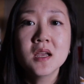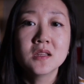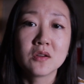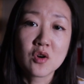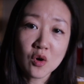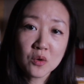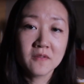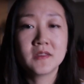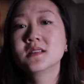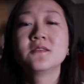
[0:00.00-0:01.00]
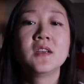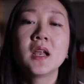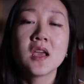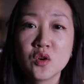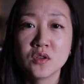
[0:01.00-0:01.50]
The goal of this
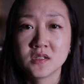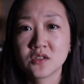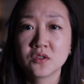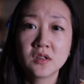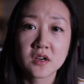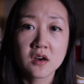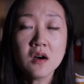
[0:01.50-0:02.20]
video is to clear